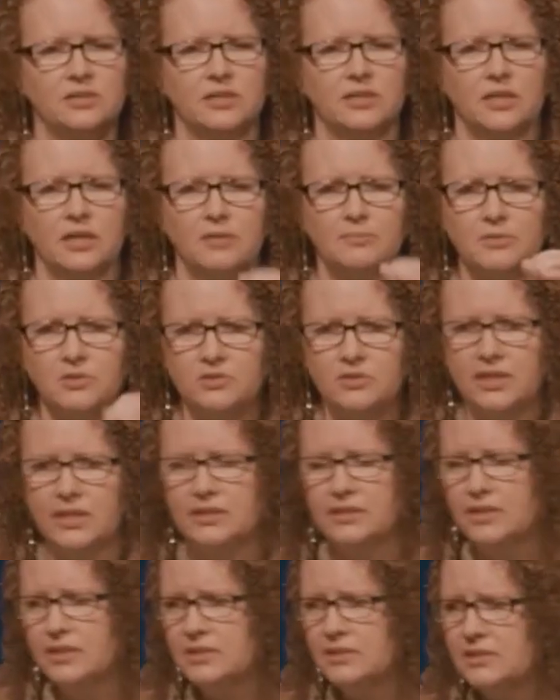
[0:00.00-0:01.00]
Whether you're
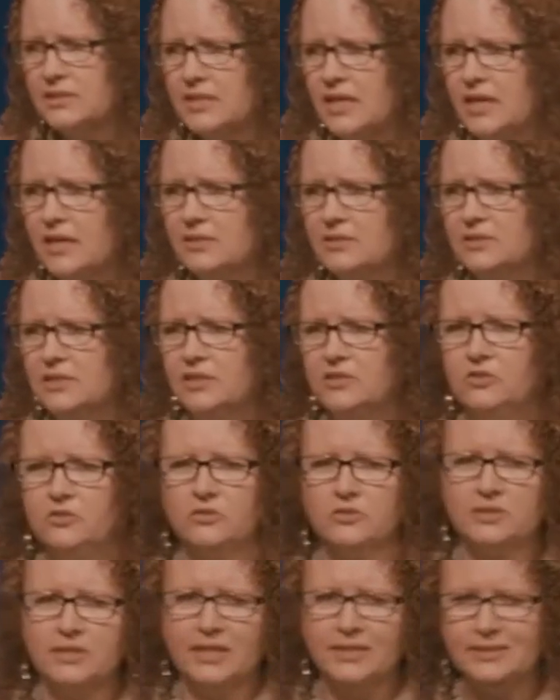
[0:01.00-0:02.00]
watching on
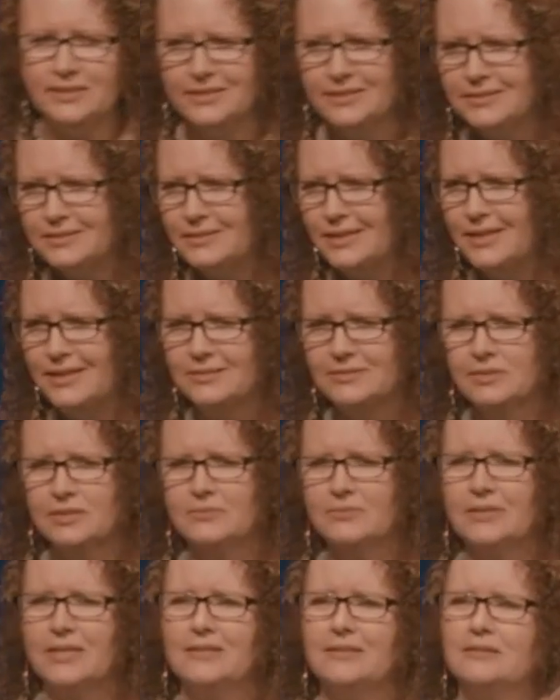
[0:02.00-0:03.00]
YouTube or listening to our
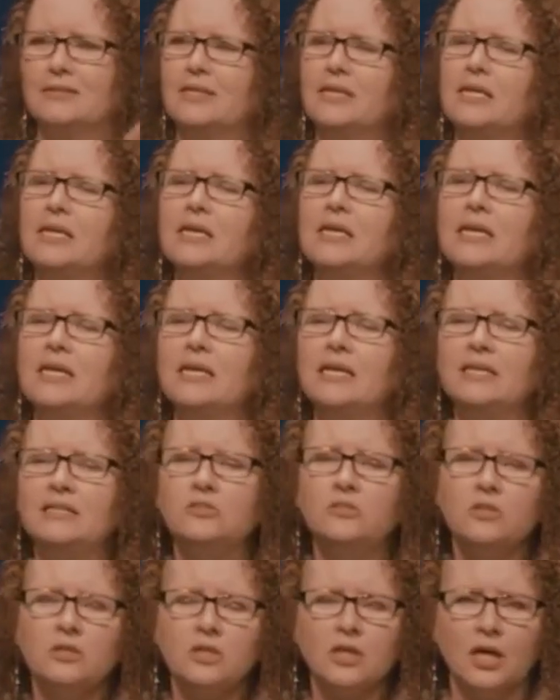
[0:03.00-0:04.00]
podcast,
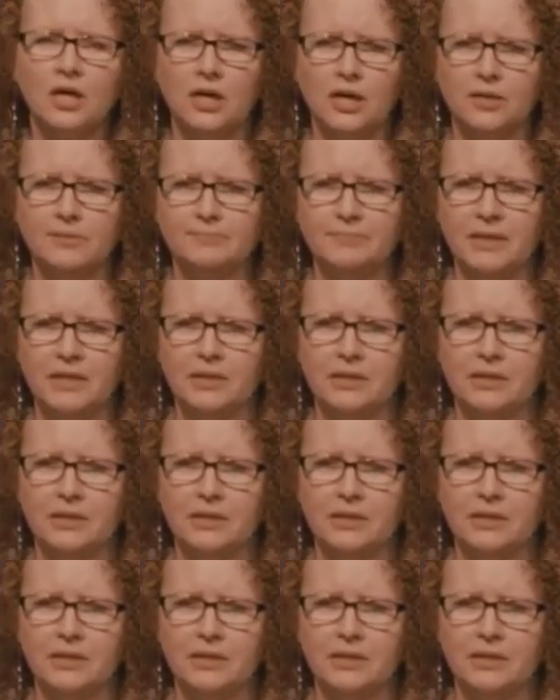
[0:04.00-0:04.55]
we're so glad